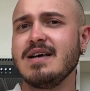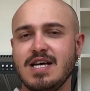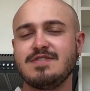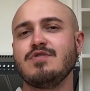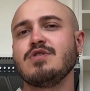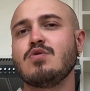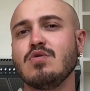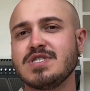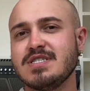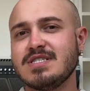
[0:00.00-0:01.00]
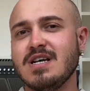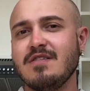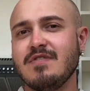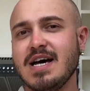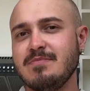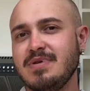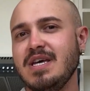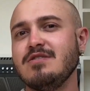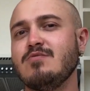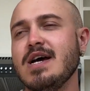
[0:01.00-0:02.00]
As for the course itself, I
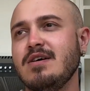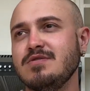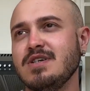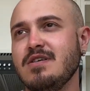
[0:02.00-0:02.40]
paid around